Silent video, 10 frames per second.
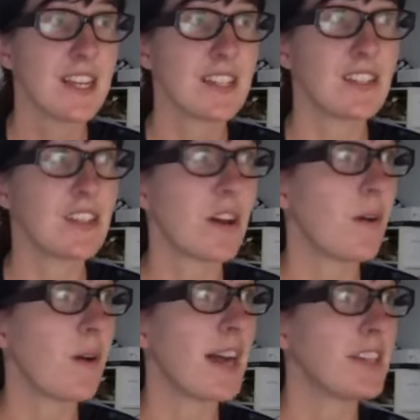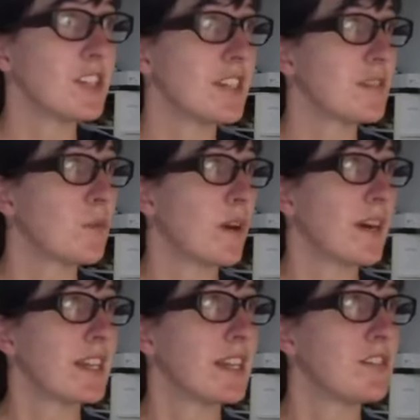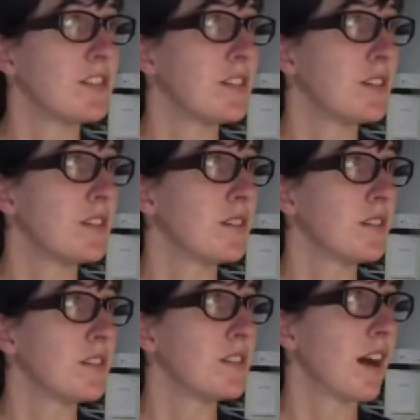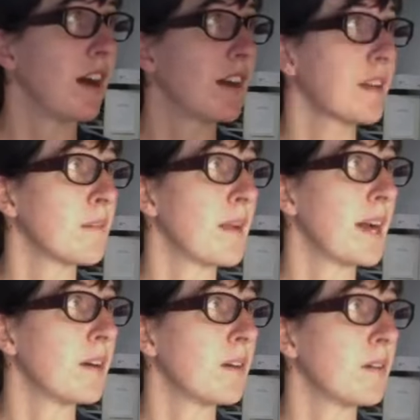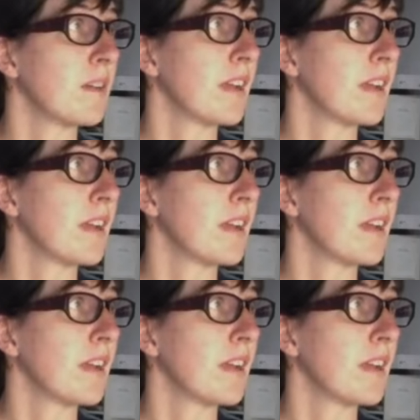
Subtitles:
So I just wanted to talk about